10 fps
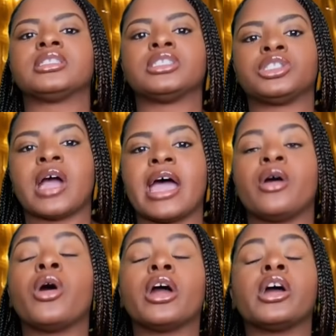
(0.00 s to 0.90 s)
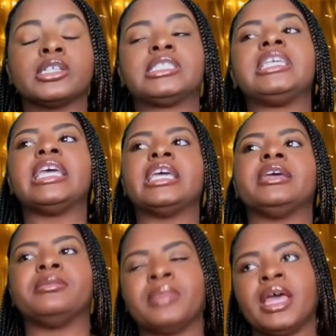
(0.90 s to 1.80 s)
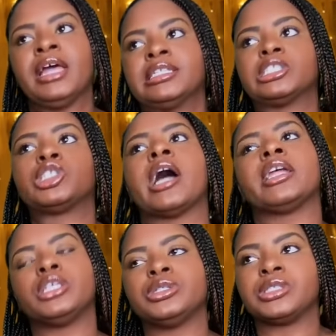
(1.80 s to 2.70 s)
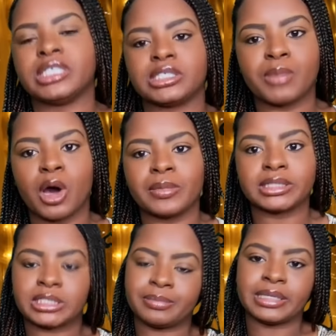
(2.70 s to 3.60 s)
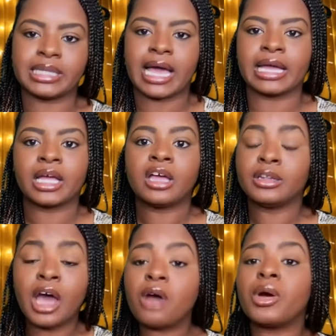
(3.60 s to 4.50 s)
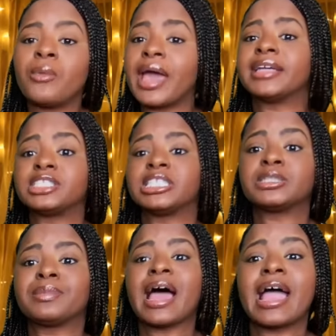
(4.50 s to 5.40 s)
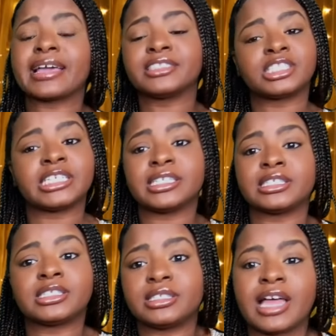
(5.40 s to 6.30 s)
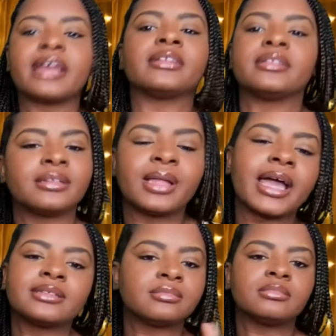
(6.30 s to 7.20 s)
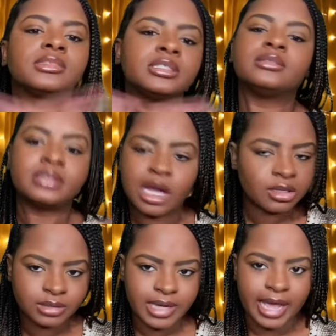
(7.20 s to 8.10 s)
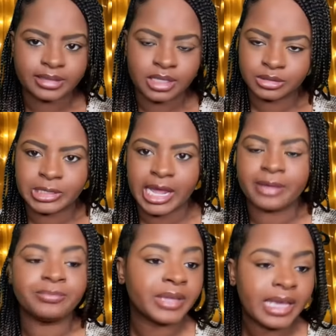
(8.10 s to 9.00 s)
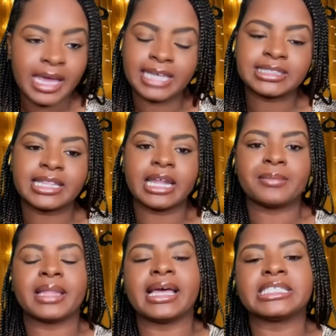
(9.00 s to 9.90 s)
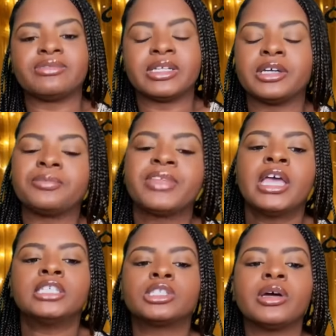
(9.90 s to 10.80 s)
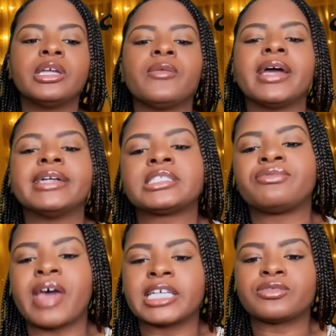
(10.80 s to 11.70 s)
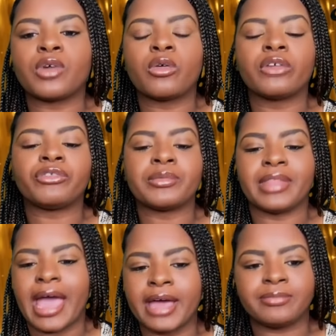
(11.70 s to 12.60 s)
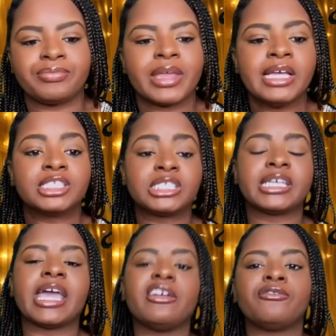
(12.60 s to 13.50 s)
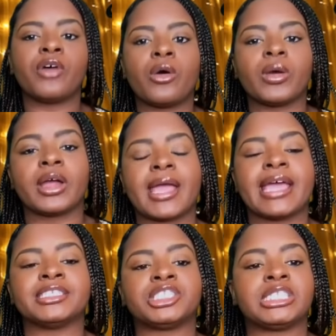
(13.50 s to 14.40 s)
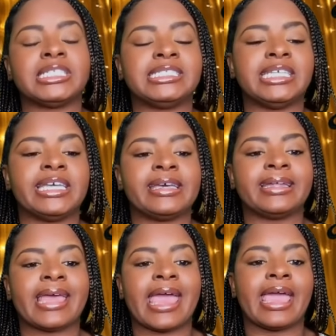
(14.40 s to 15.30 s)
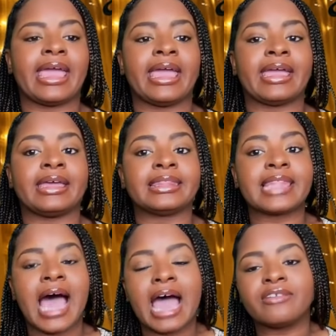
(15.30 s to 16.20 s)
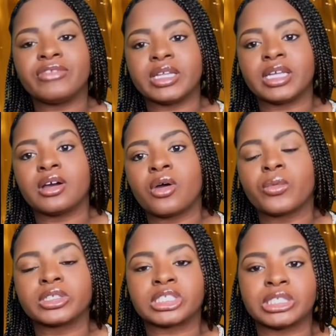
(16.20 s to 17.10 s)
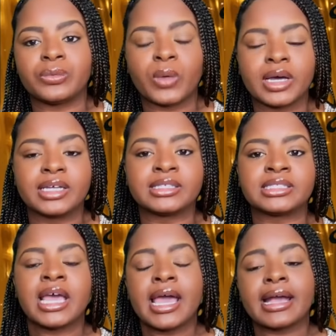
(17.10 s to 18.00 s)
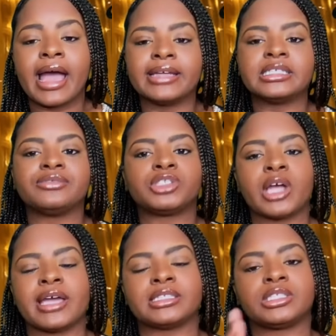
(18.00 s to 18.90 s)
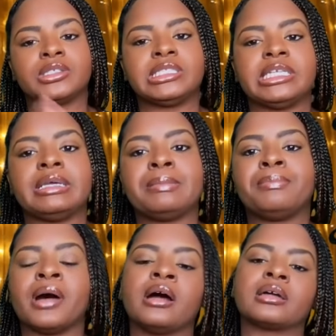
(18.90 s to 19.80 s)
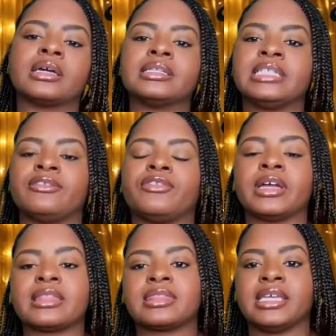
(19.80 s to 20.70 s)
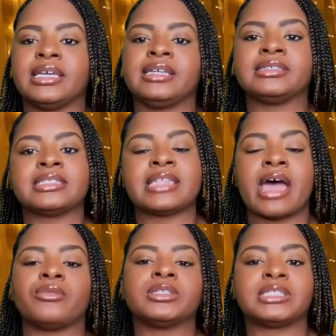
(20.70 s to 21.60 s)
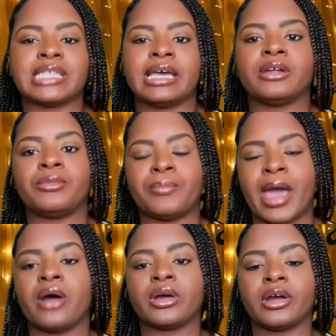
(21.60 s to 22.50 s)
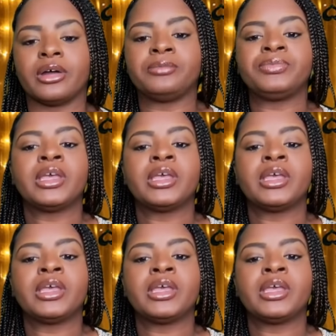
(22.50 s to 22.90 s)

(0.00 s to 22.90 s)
to try or her team to try to use this moment to be like, no, well, wait, she's black and she's like, like, don't do that. Don't do that. And I said that in my last video. So, anyways, fast forward from that, she came forward and she did a live video where she was kind of trying to debunk different things that was said about her